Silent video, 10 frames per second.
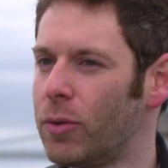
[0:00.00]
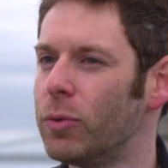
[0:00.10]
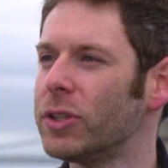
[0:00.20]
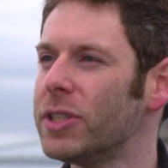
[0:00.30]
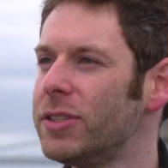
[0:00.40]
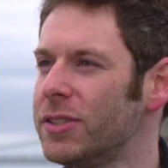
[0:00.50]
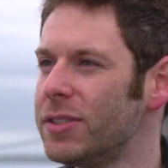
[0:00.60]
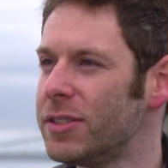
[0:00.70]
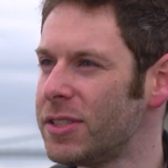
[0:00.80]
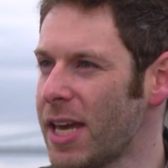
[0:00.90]

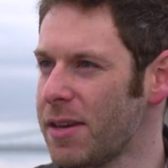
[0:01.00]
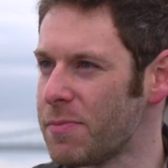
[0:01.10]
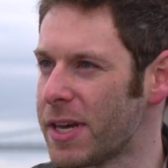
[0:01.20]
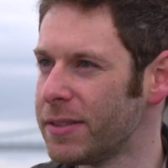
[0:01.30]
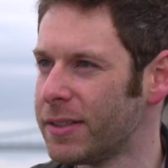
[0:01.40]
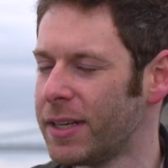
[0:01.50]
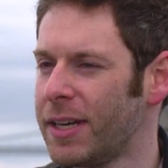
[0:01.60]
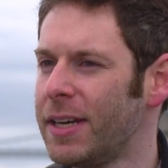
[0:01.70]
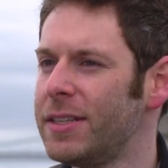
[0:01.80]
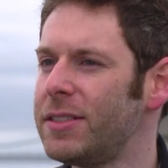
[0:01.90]
releases a statement
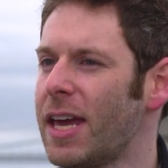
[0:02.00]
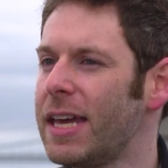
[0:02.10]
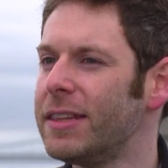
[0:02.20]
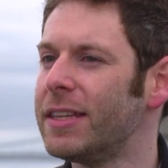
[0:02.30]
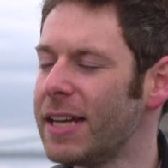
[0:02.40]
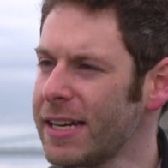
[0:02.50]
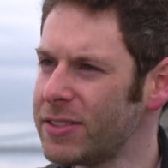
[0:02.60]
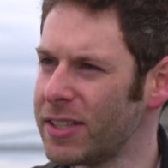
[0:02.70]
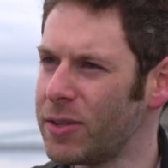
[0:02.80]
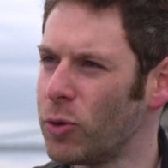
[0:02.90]
saying the
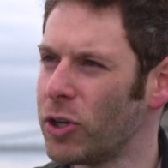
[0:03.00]
next thing